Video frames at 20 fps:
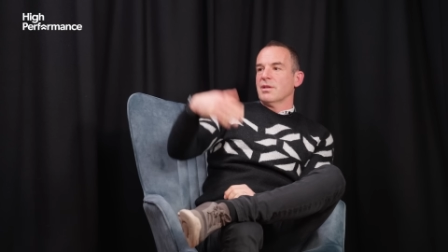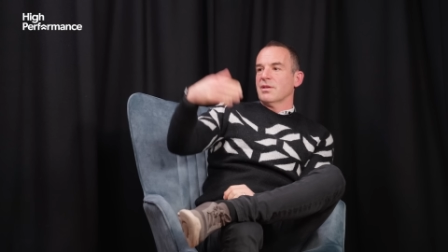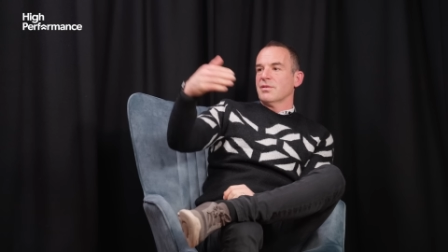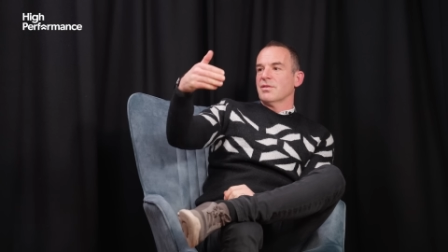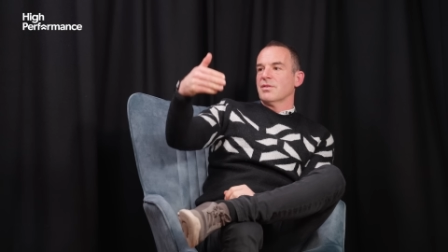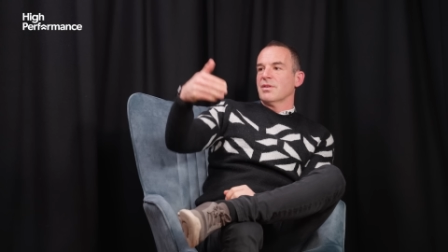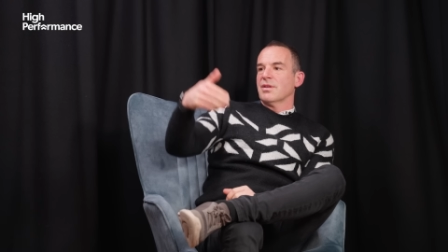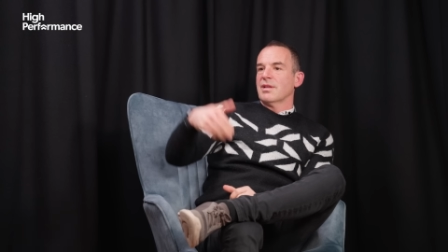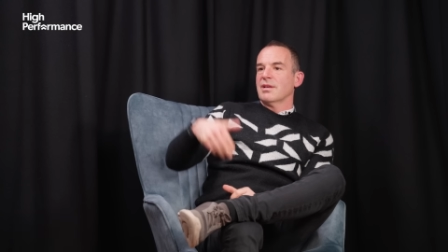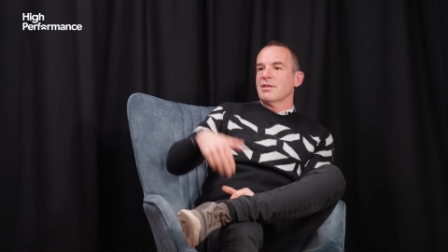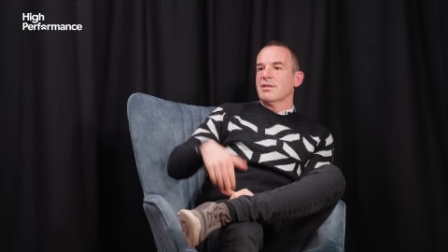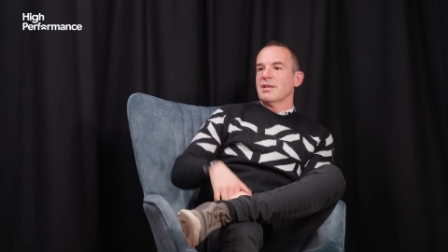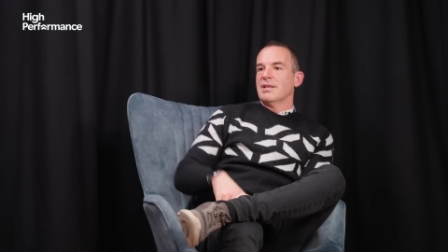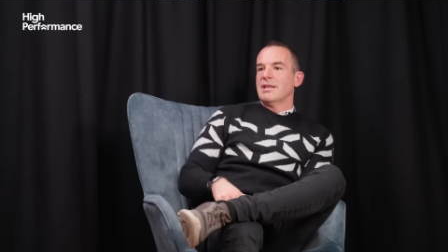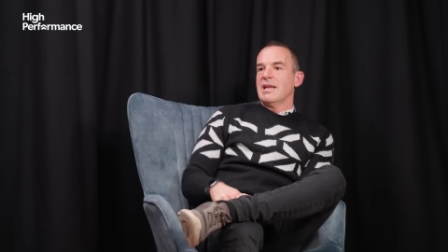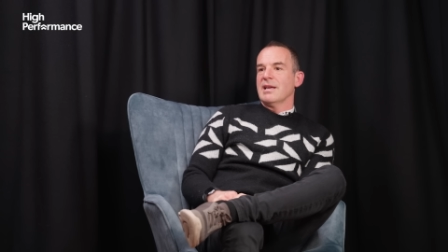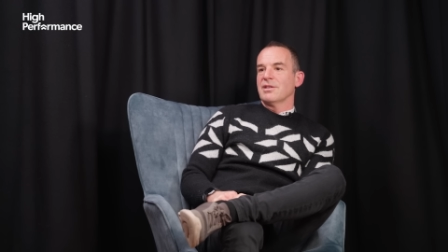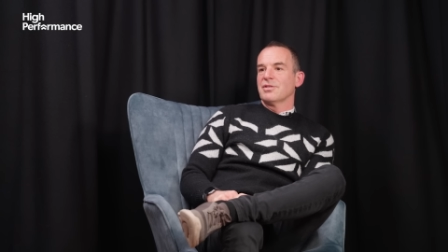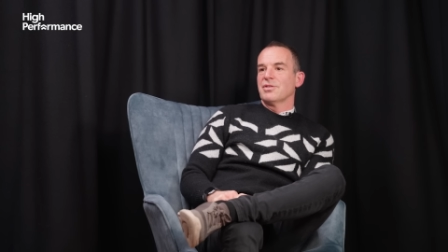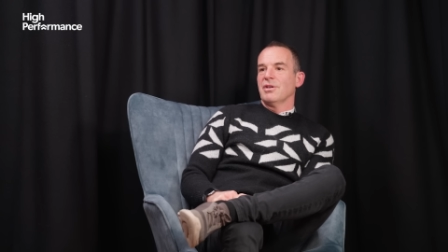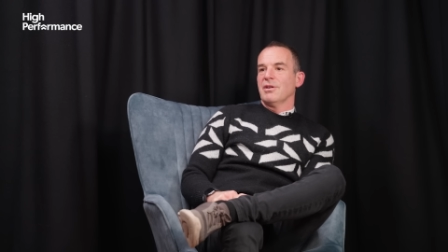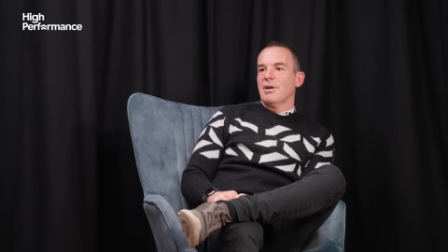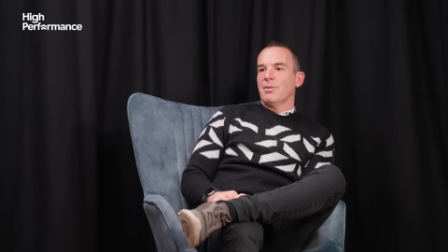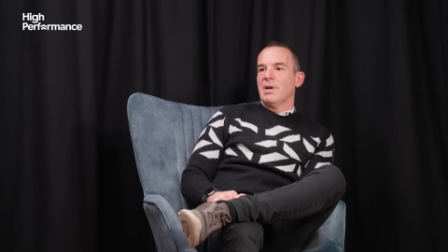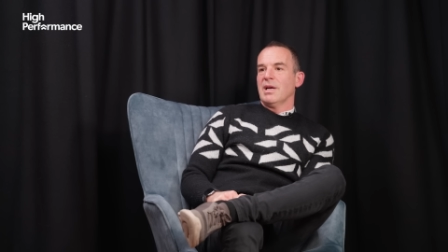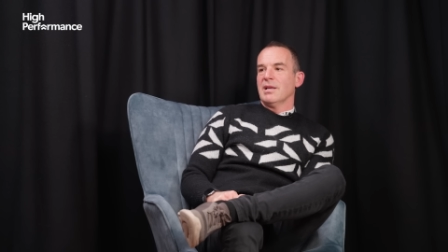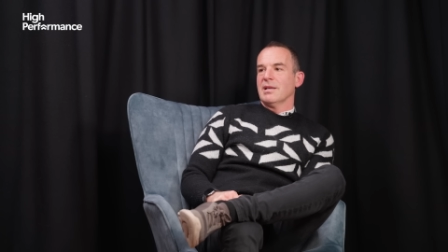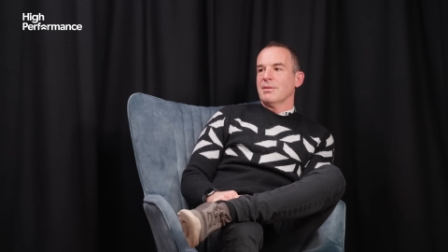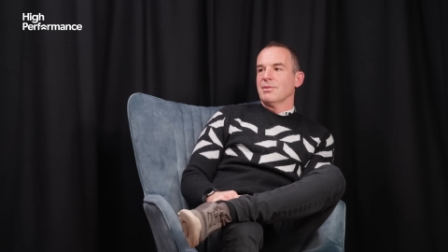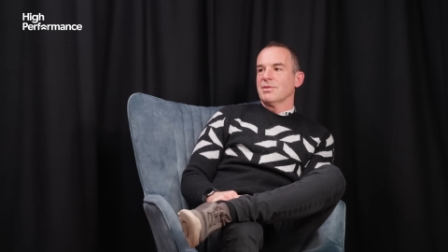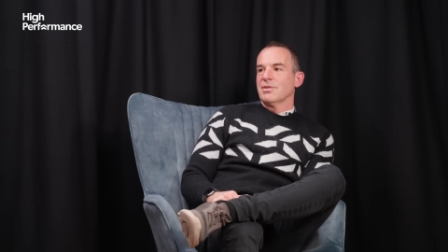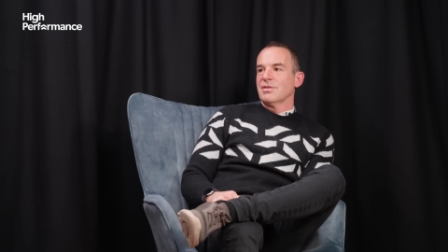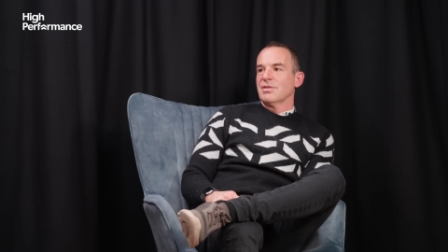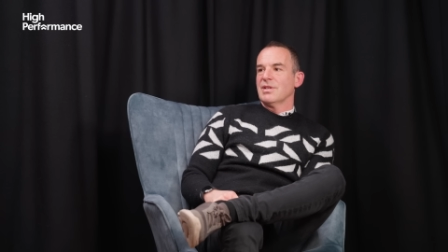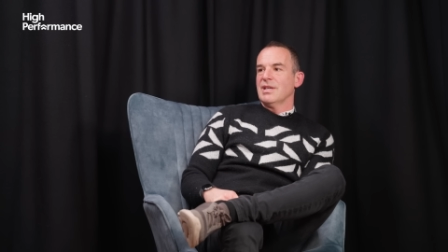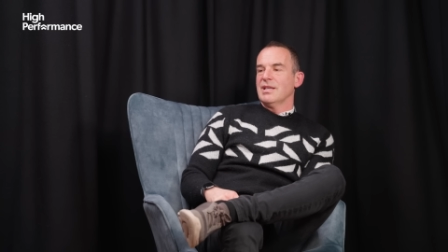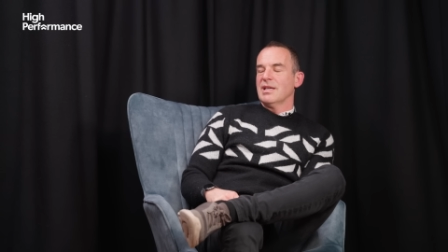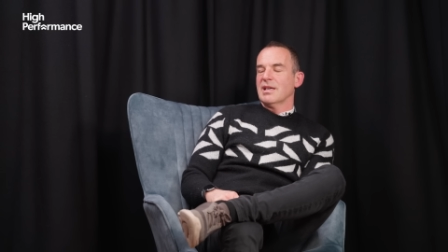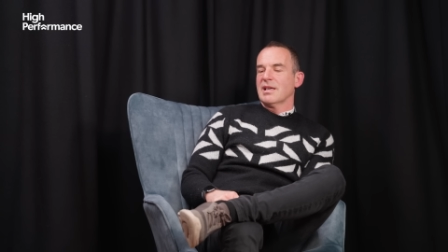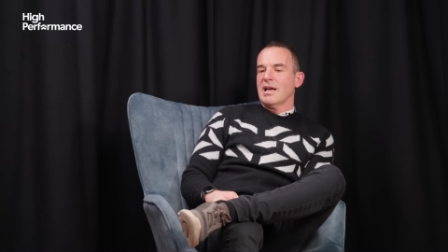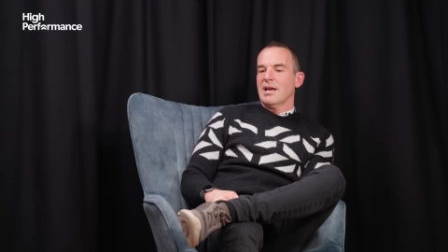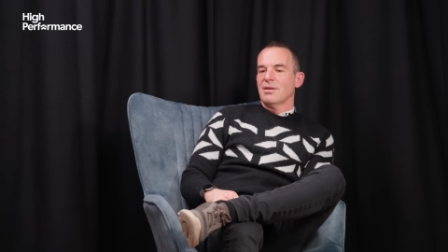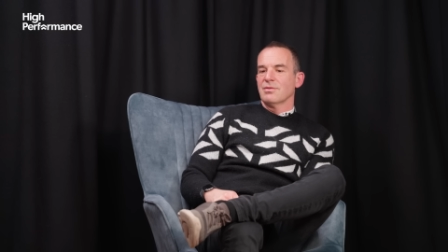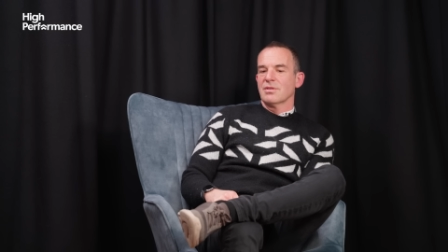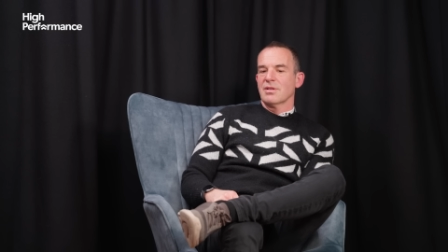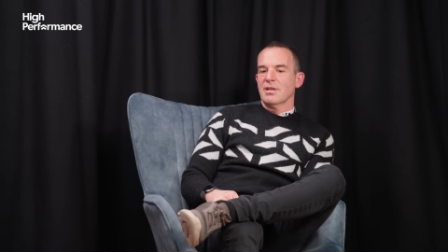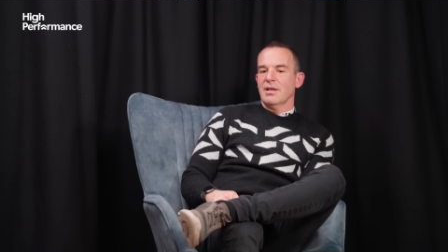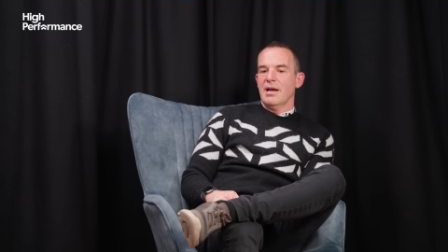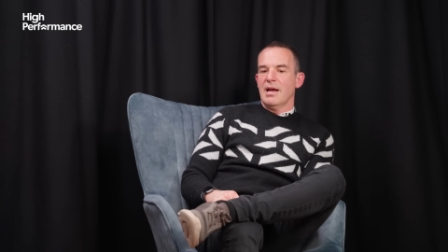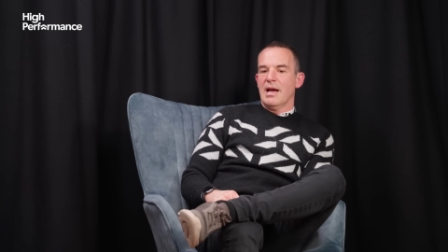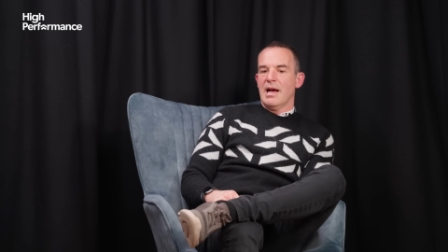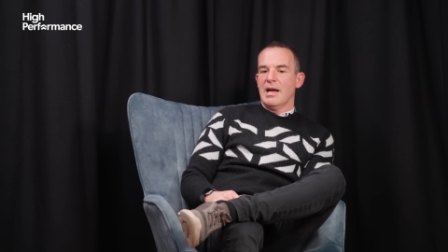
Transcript: This is the, the next year I went and I was a senior counsellor.